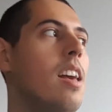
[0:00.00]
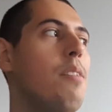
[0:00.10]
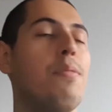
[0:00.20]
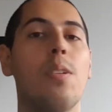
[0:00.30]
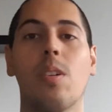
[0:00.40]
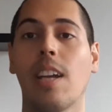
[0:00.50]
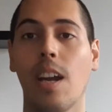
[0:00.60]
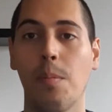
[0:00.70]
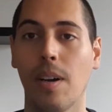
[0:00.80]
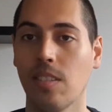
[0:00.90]
If you don't care
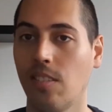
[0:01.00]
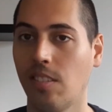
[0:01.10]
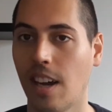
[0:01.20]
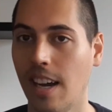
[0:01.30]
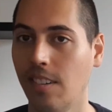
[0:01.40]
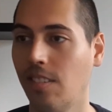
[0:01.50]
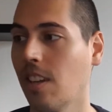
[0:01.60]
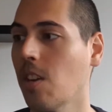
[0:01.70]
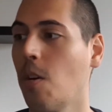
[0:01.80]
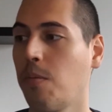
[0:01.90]
about the size,
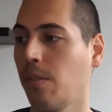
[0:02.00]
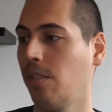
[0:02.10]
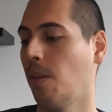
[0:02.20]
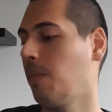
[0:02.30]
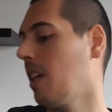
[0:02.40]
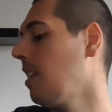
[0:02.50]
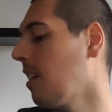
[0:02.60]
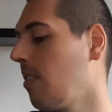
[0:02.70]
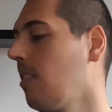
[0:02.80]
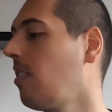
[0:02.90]
then go for something
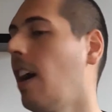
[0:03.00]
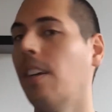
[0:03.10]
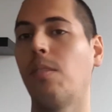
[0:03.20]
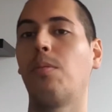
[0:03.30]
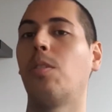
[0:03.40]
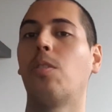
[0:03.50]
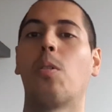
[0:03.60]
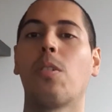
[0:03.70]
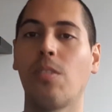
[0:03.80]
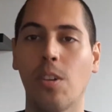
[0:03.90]
that's the size of your
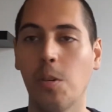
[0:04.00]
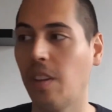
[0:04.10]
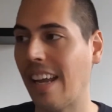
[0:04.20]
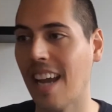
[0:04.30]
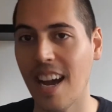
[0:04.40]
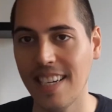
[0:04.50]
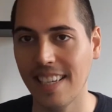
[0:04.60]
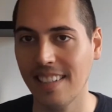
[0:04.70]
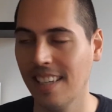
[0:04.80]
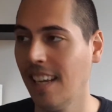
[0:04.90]
torso like I
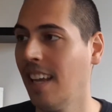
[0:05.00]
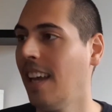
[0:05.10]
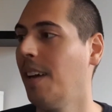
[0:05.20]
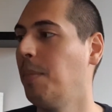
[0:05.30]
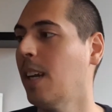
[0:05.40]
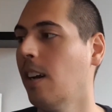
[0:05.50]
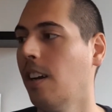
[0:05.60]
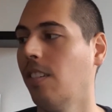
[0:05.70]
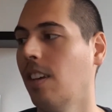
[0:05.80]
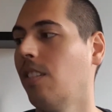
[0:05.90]
did,
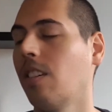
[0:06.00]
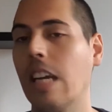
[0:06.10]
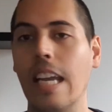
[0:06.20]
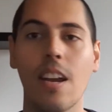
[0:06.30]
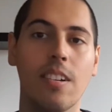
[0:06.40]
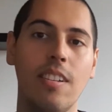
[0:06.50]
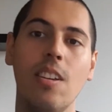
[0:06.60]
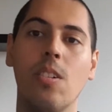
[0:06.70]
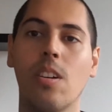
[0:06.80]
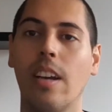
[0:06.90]
because it's going to guarantee
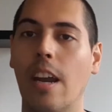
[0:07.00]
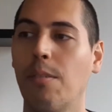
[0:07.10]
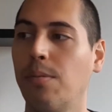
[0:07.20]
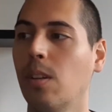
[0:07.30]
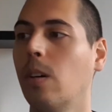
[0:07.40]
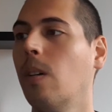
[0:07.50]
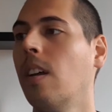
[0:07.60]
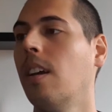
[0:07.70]
you good airflow.